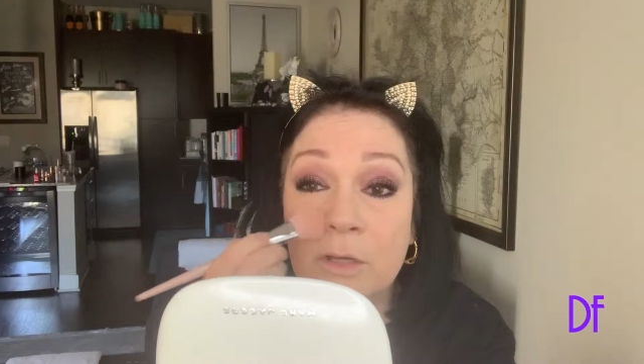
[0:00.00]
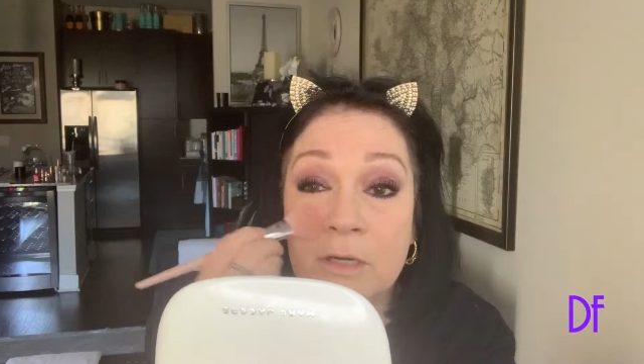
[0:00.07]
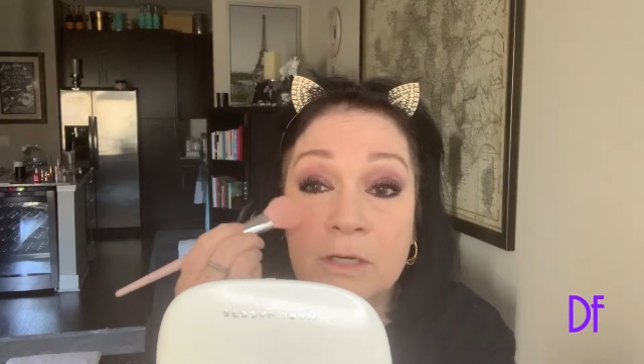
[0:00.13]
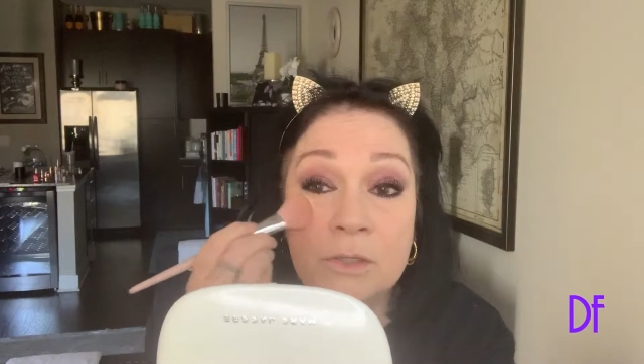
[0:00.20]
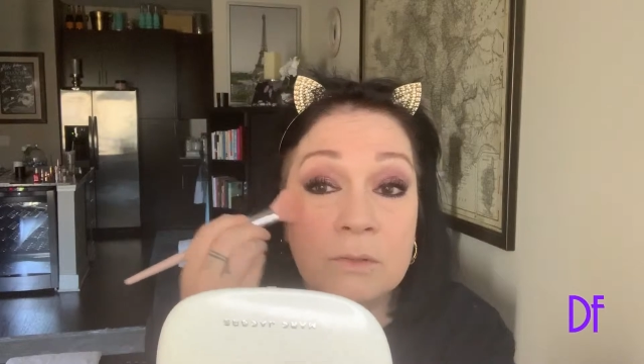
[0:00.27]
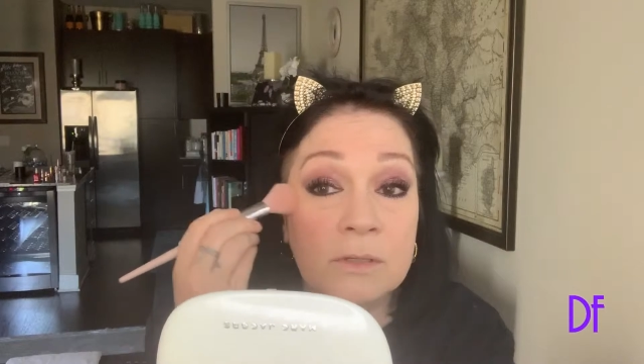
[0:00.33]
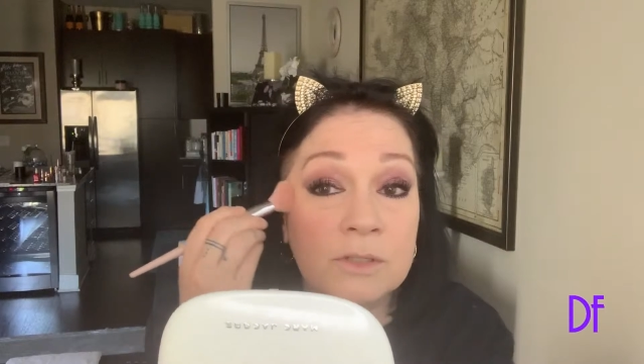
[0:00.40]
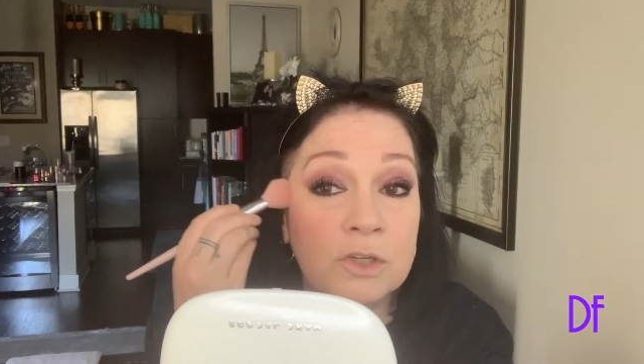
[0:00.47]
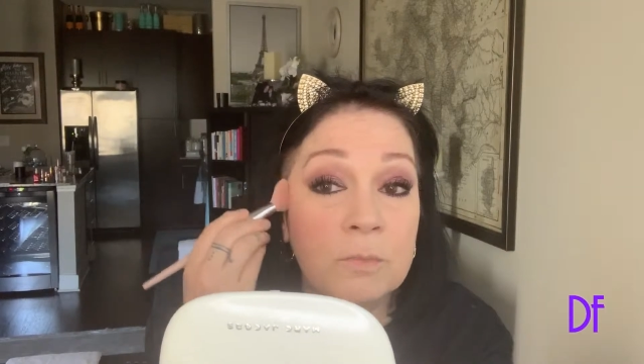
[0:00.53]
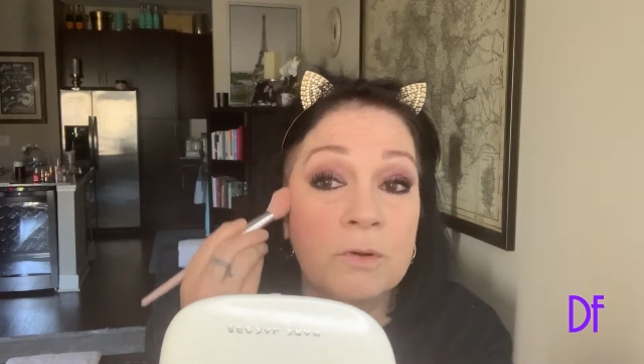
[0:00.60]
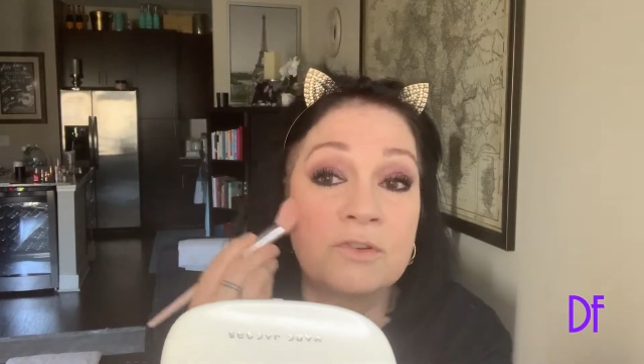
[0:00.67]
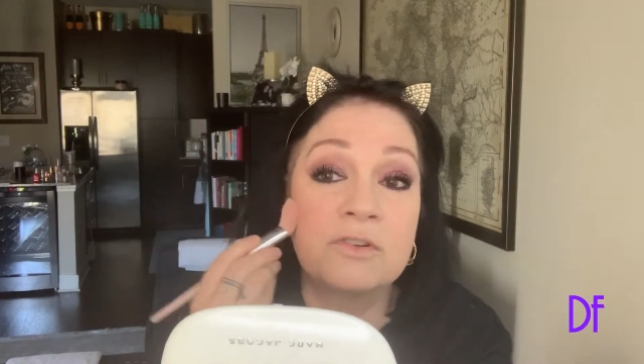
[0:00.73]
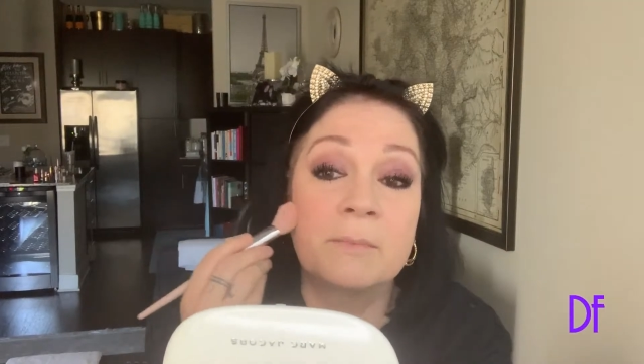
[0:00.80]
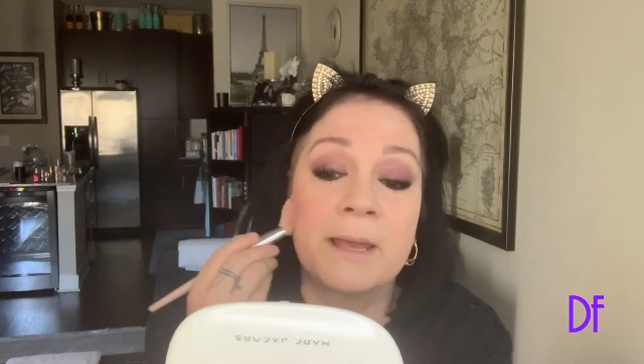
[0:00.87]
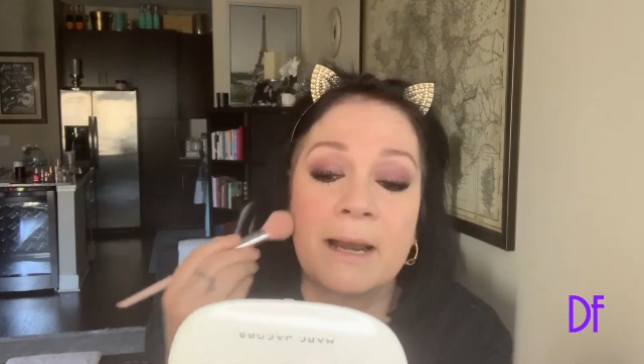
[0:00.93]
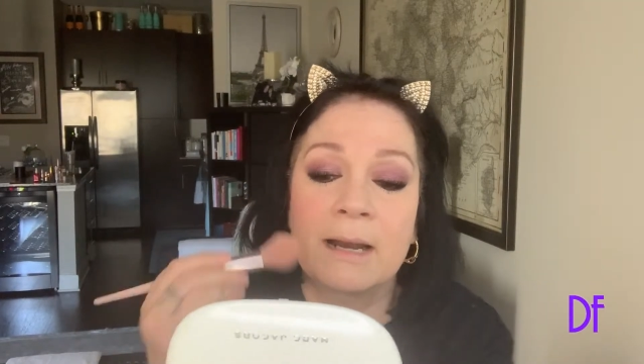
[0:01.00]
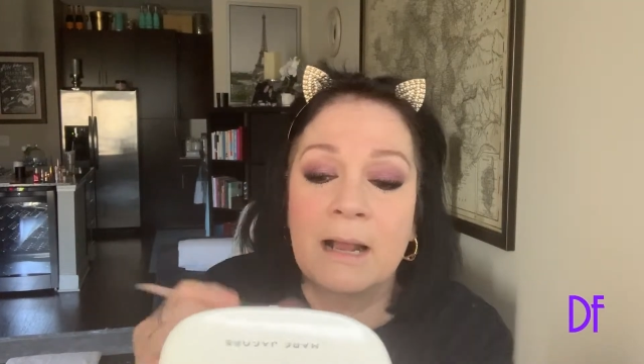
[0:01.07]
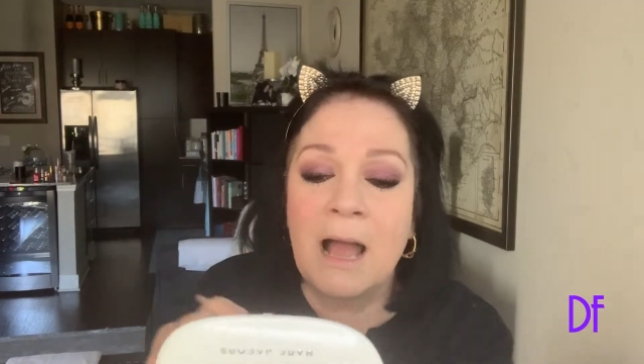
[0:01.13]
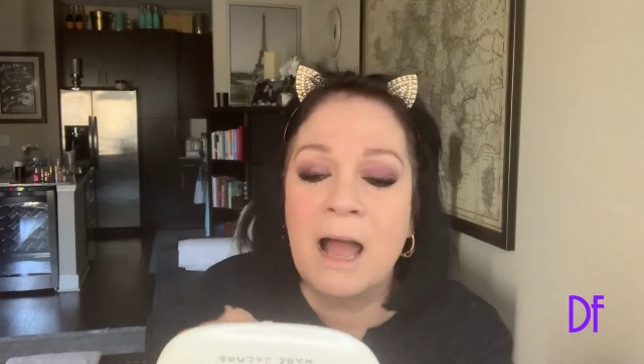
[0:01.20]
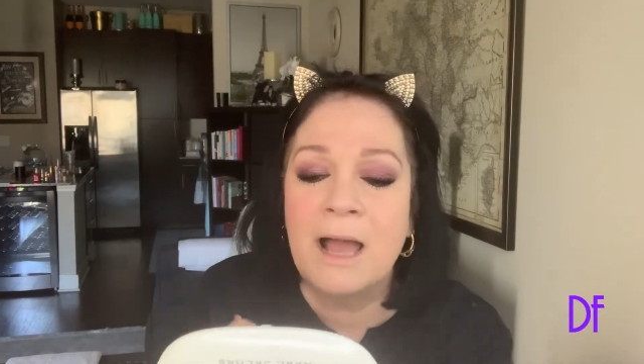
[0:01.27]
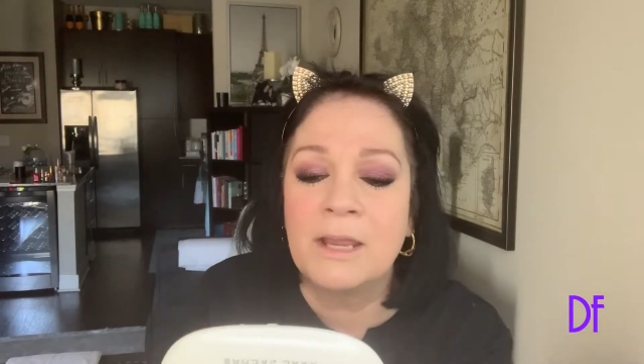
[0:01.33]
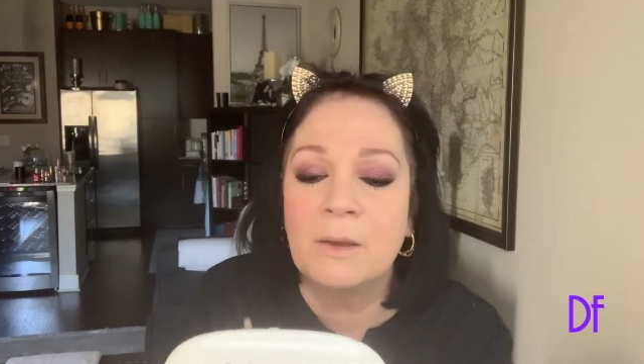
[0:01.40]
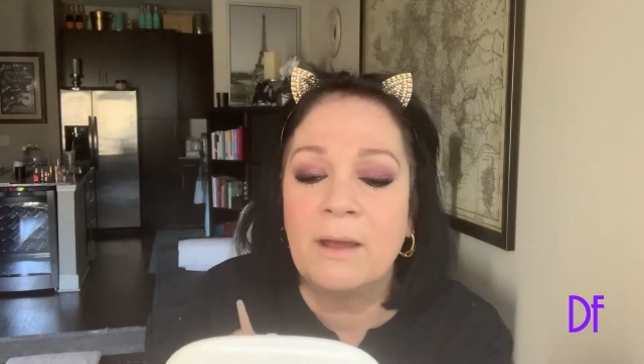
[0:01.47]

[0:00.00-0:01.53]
you're gonna do a super dramatic eye,